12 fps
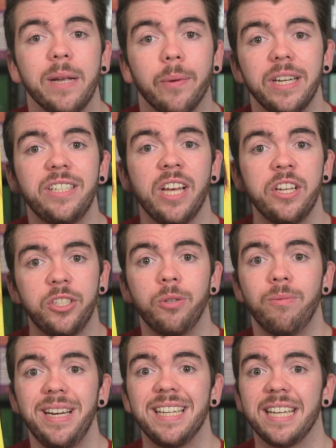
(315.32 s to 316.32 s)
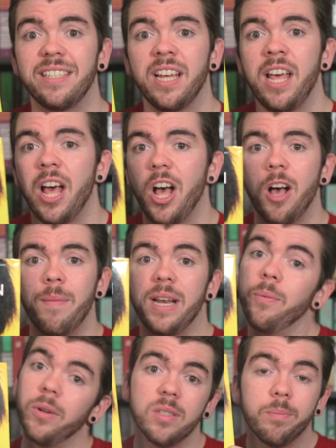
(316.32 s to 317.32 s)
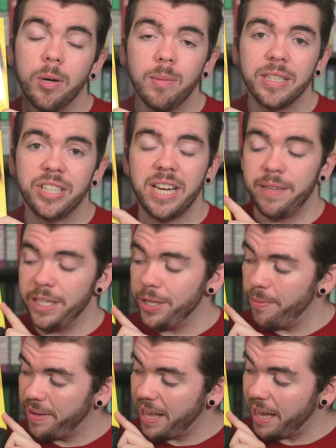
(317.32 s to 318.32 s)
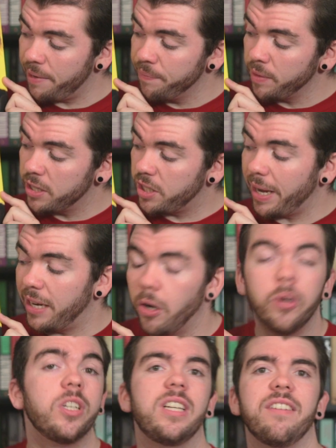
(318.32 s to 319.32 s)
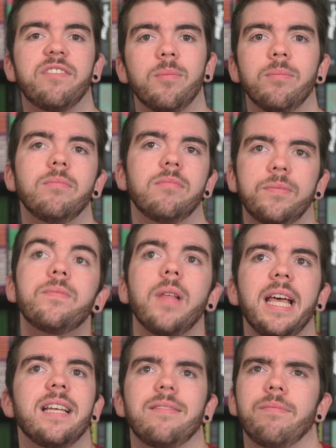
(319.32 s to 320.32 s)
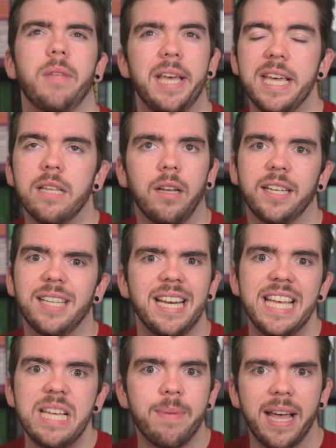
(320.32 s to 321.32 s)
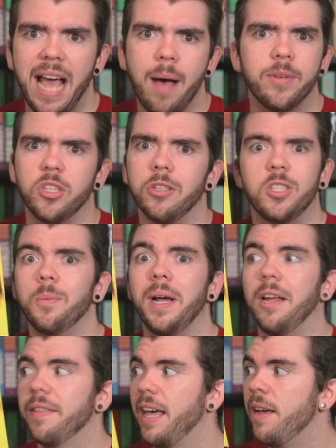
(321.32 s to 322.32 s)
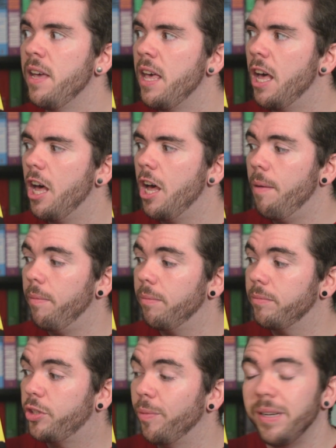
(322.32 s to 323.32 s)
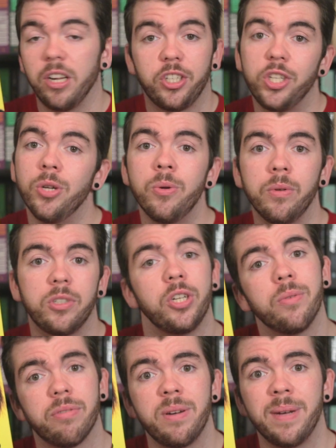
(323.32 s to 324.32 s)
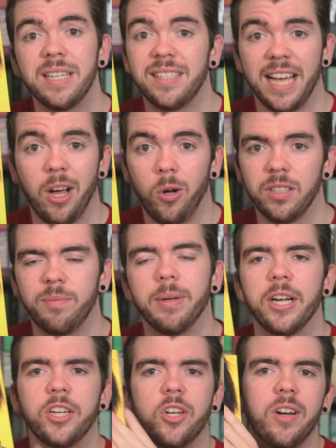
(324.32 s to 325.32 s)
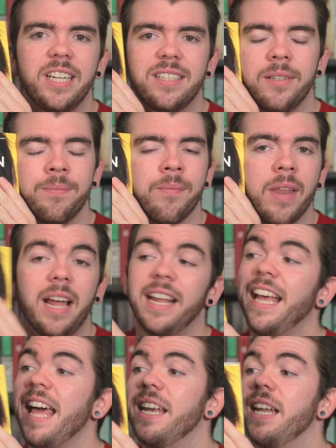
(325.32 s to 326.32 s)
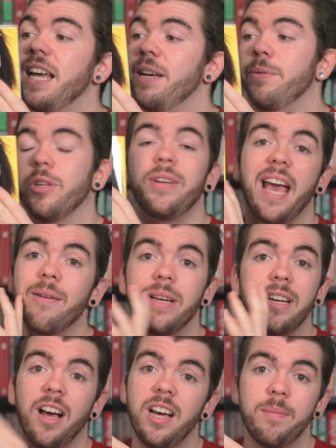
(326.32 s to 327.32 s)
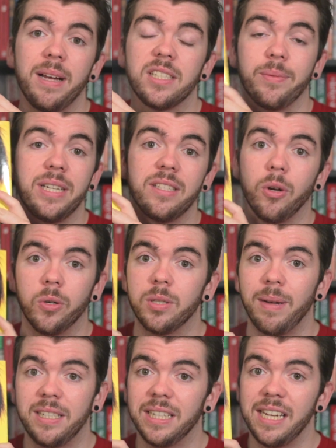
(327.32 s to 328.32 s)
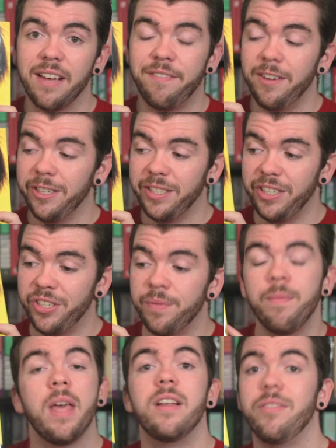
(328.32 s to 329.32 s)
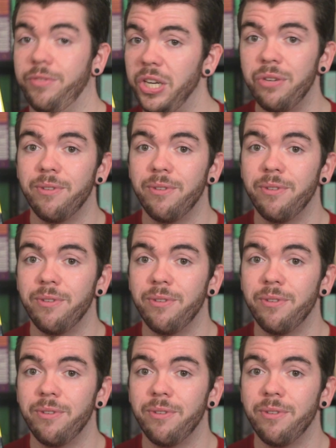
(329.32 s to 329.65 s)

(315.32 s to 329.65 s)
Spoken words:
wanted to read it, and it wasn't published here in the UK, so I ordered it from, like I said, eBay, Amazon, somewhere like that. It took me like 2-3 weeks to get hold of, but I got it. And again, it was only out in hardback, so it is automatically a first edition. Didn't